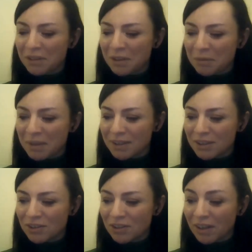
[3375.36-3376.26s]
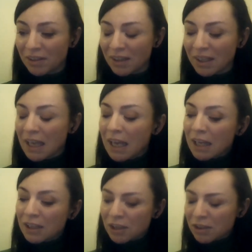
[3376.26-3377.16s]
much. So I think
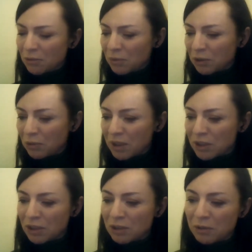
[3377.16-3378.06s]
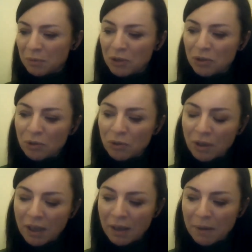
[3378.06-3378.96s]
just one question to be sure,
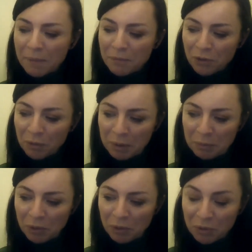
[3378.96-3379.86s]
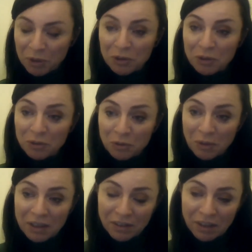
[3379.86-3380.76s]
for people who want to
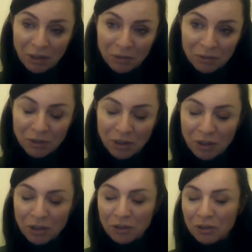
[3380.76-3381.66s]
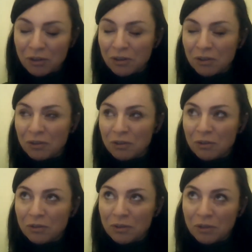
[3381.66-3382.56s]
try on their own.
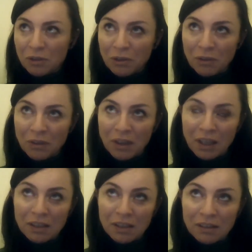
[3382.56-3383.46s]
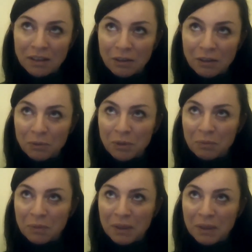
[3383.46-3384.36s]
Do you think it would
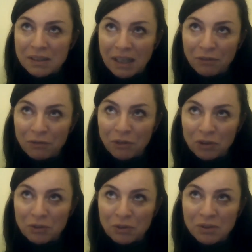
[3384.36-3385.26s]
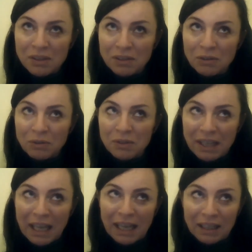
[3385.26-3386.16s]
be safer to
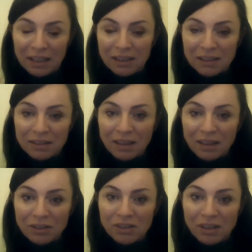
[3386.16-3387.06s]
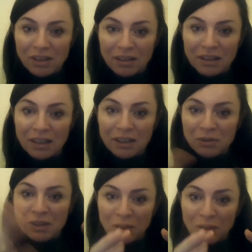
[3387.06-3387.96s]
scale it at the start, like to
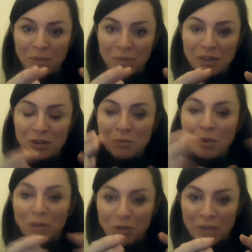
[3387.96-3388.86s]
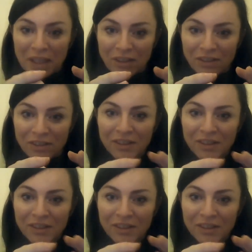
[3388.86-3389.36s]
start with a small trigger